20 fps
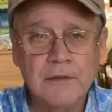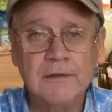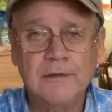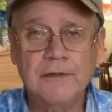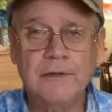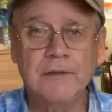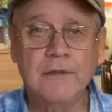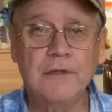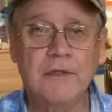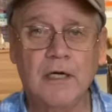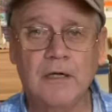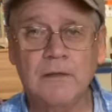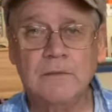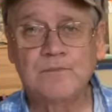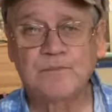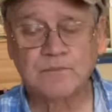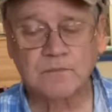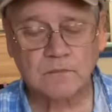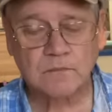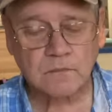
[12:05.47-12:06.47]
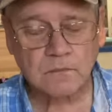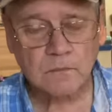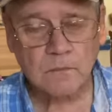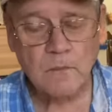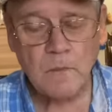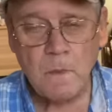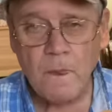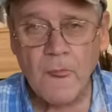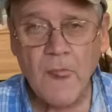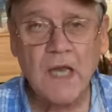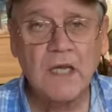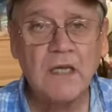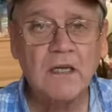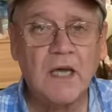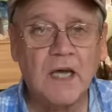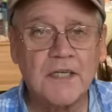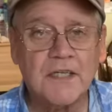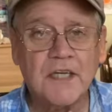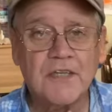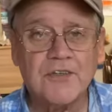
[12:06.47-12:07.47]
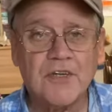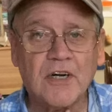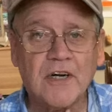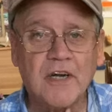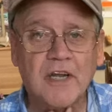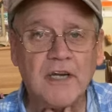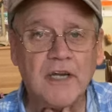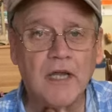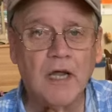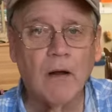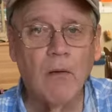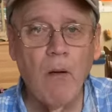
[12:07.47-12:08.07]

You know, you got that turkey neck.